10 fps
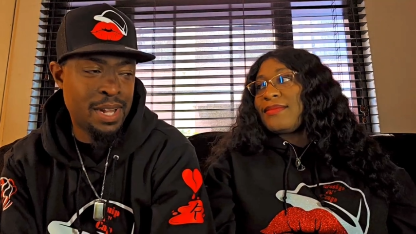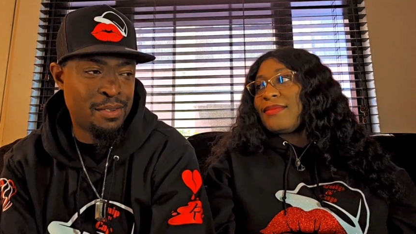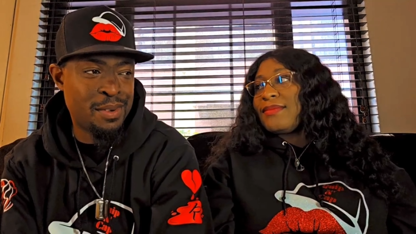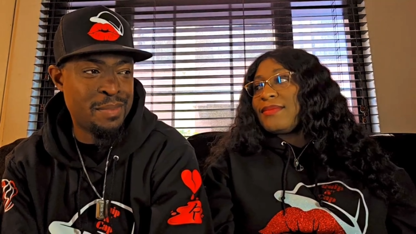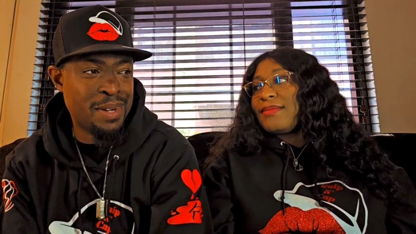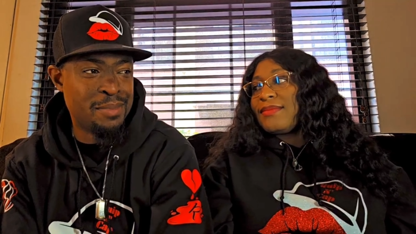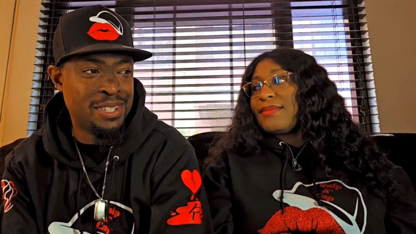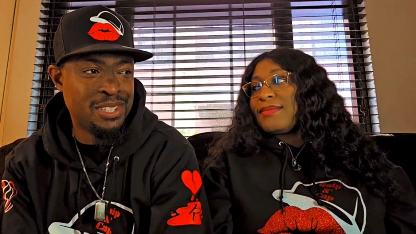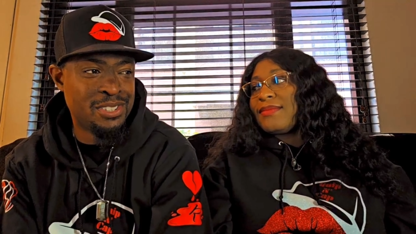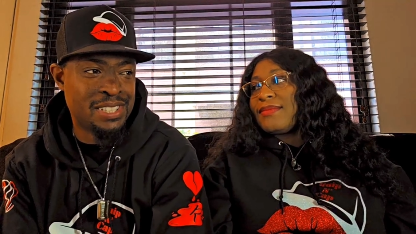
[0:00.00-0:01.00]
Speaker 1: remember,
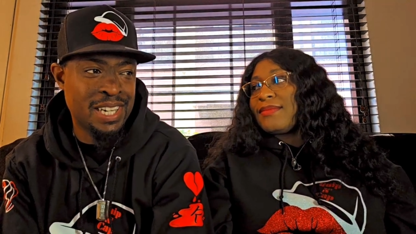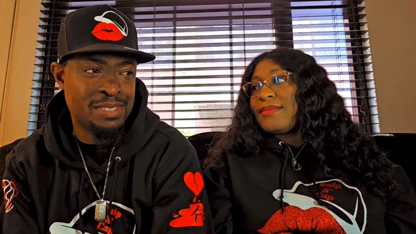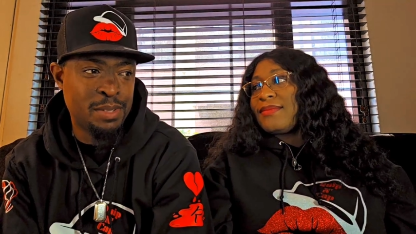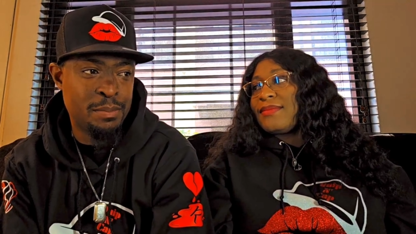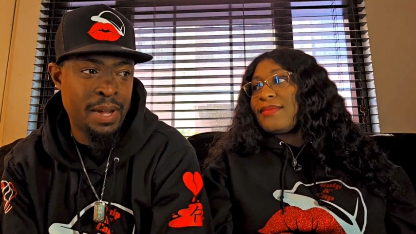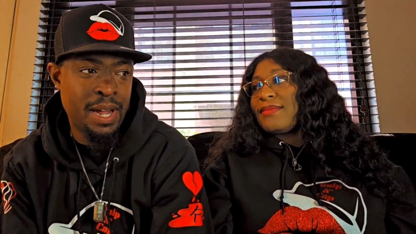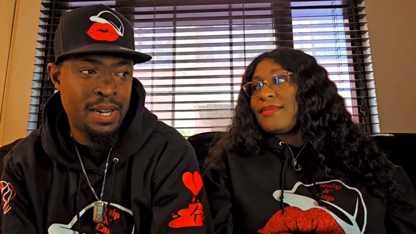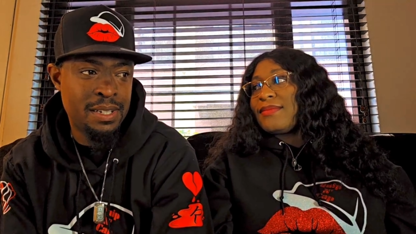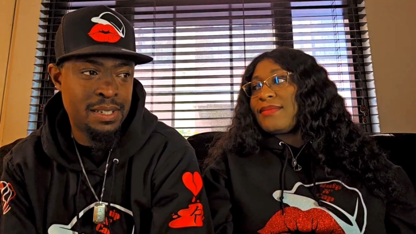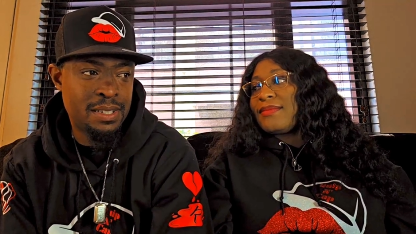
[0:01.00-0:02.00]
you text me back,
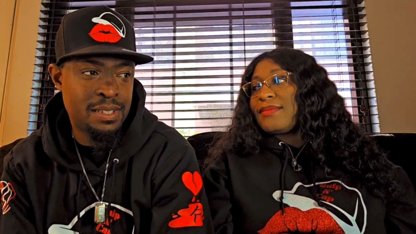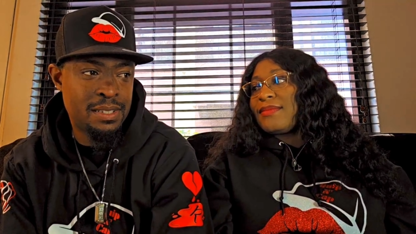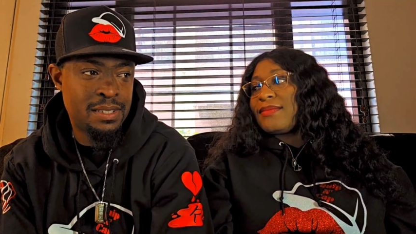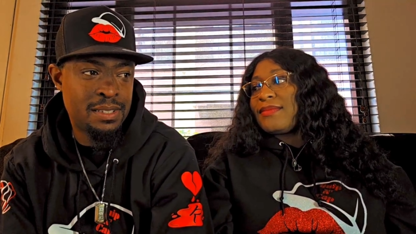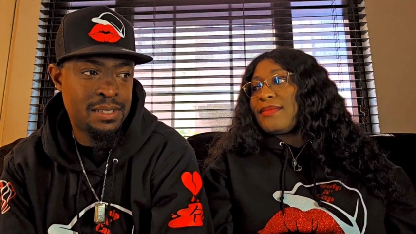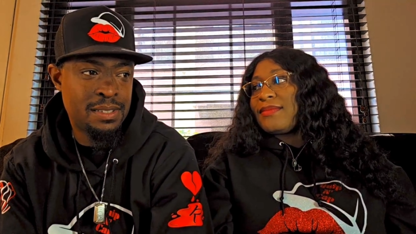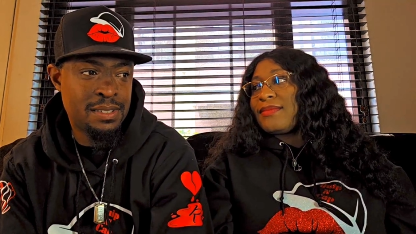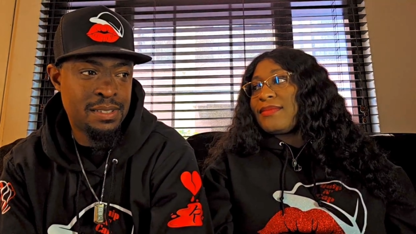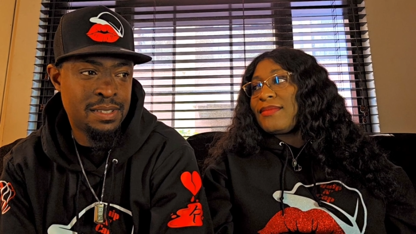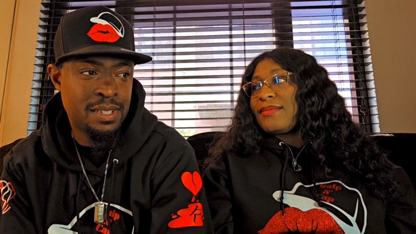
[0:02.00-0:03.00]

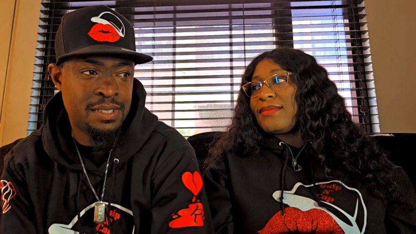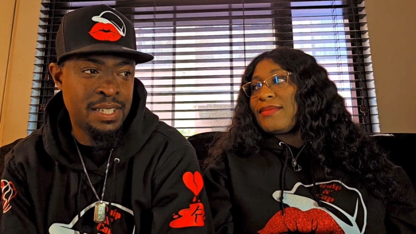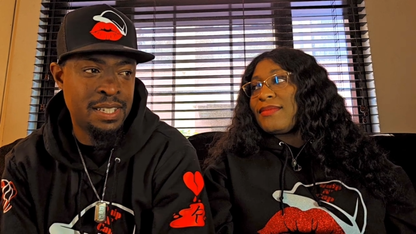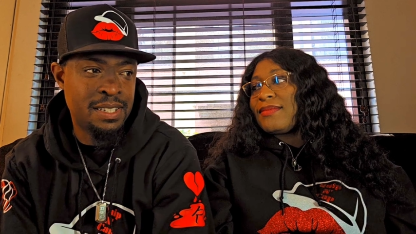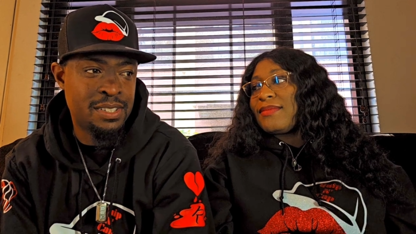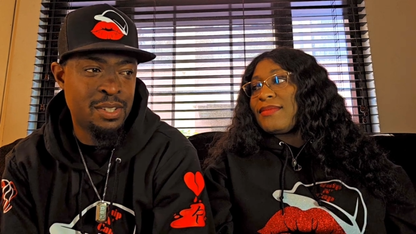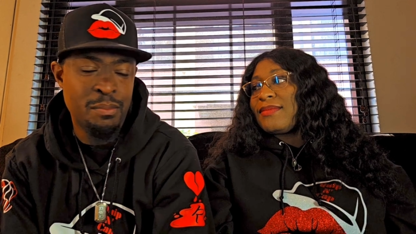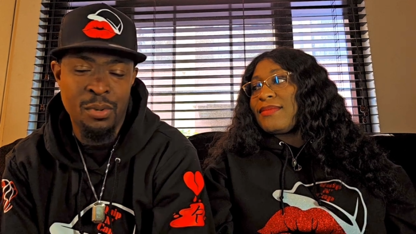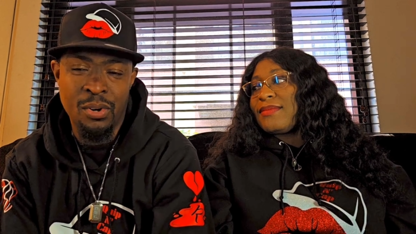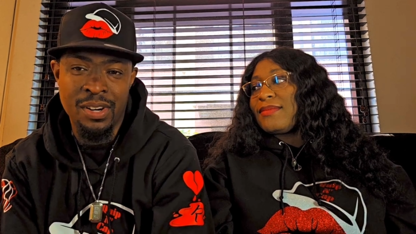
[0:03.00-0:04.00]
I think, good
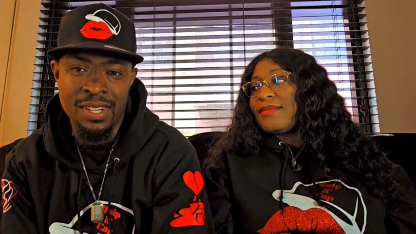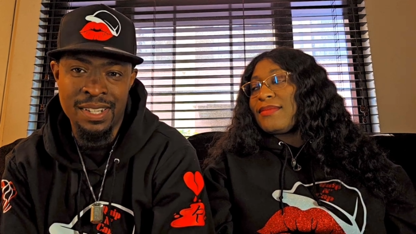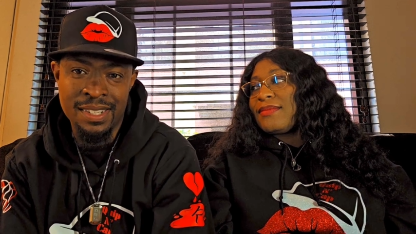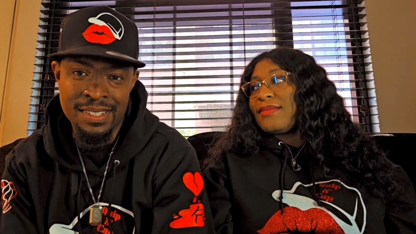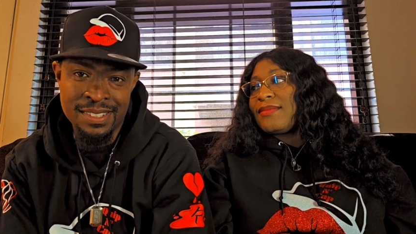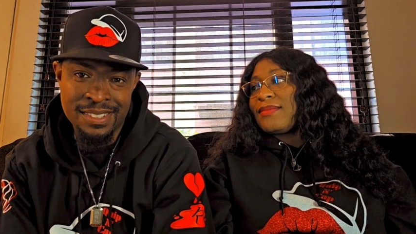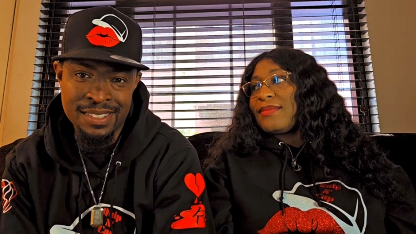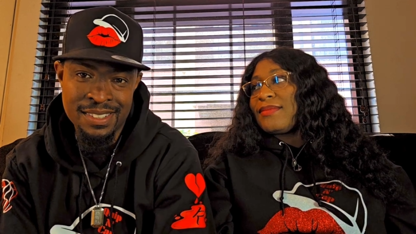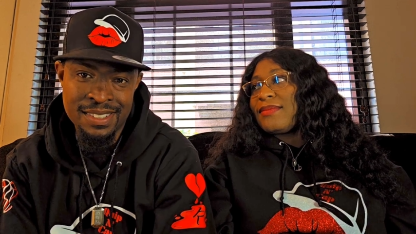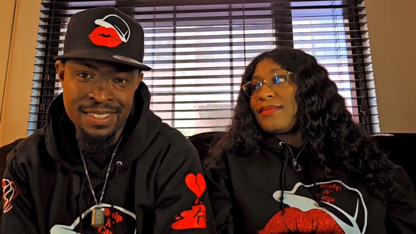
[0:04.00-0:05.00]
morning.
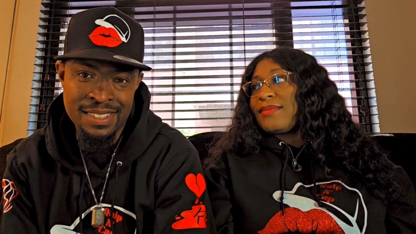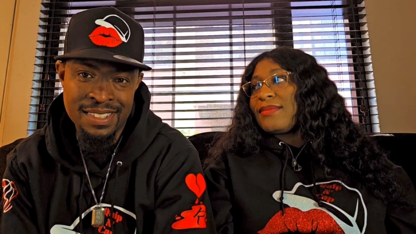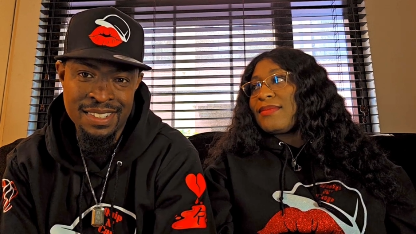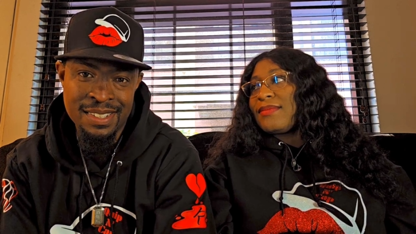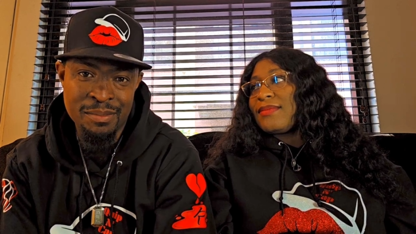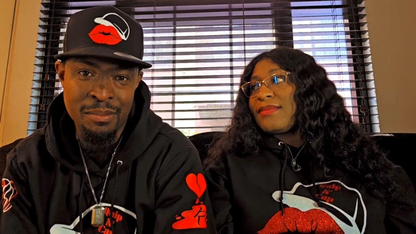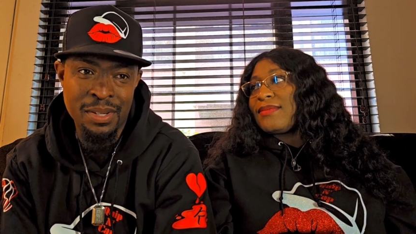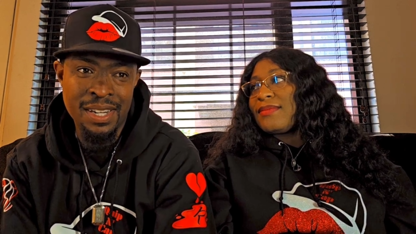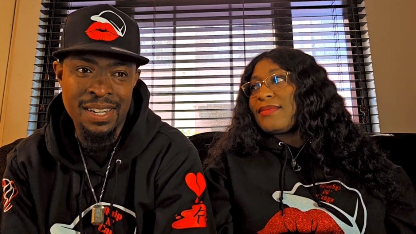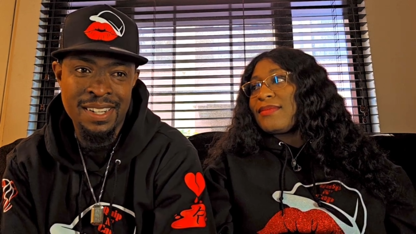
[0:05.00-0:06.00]

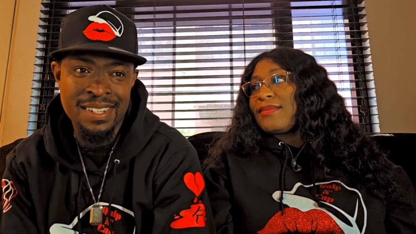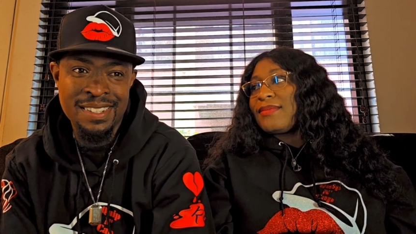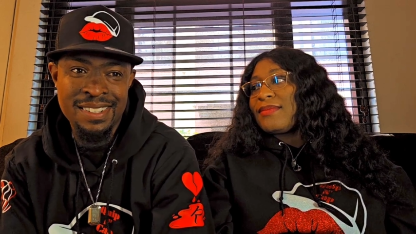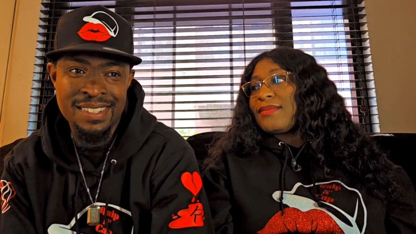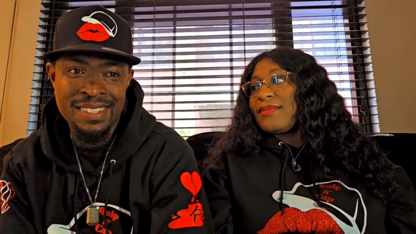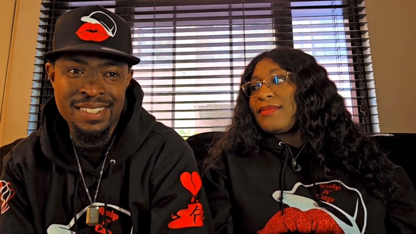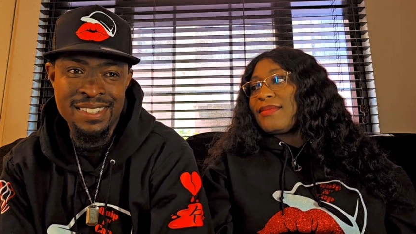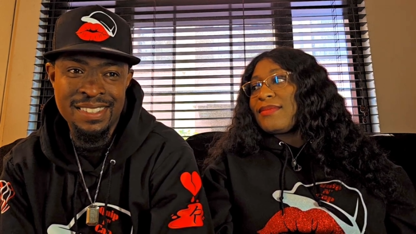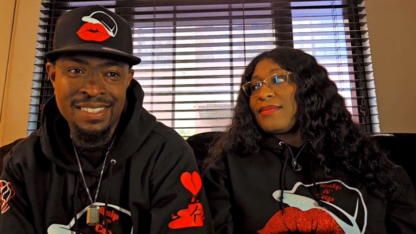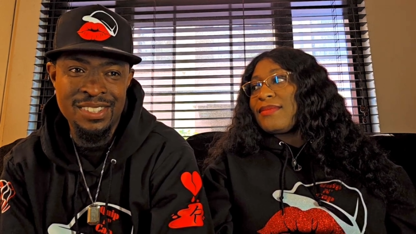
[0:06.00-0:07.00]
But
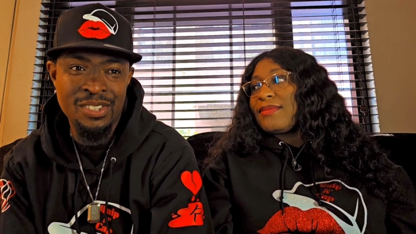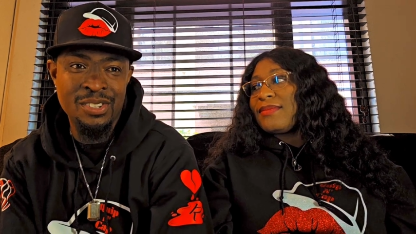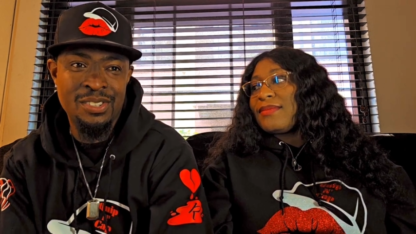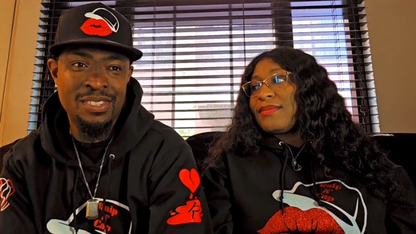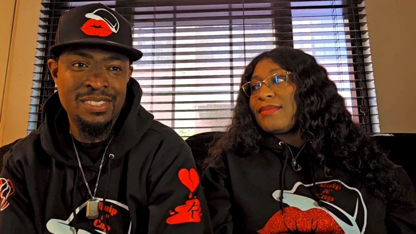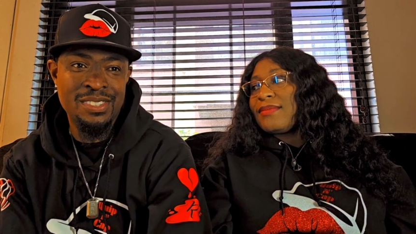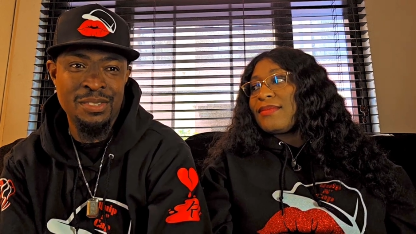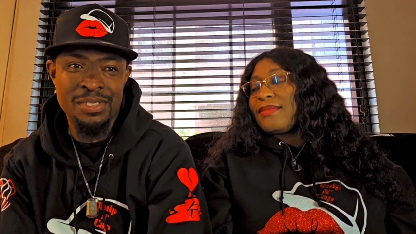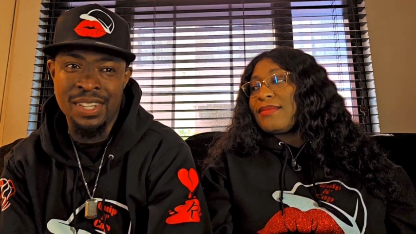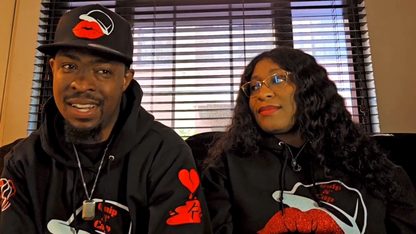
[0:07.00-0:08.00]
you you
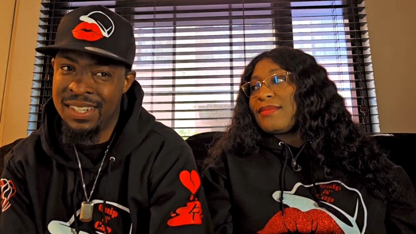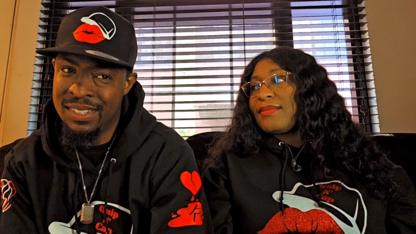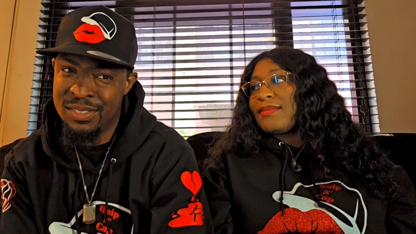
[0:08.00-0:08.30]
was like,